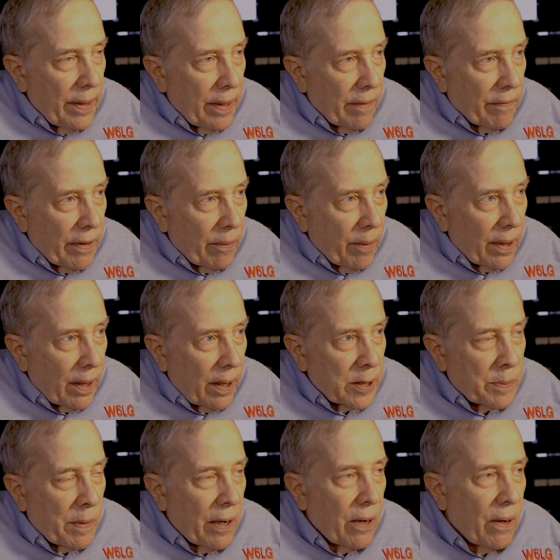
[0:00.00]
And then if I
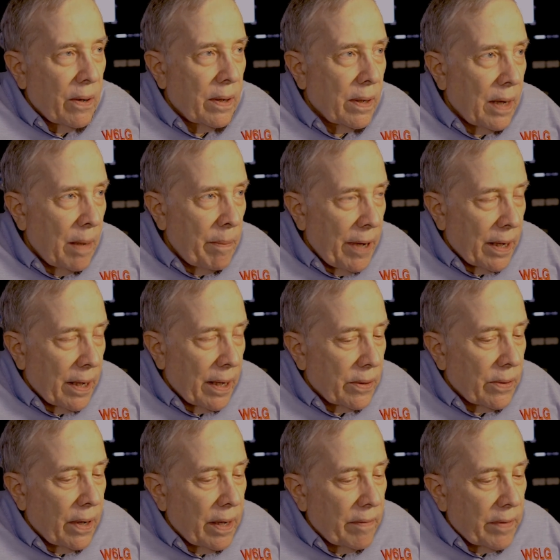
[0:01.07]
run less power, I
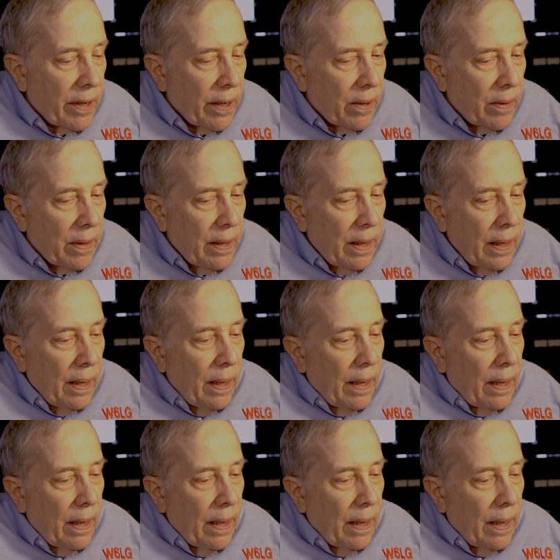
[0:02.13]
back the drive down.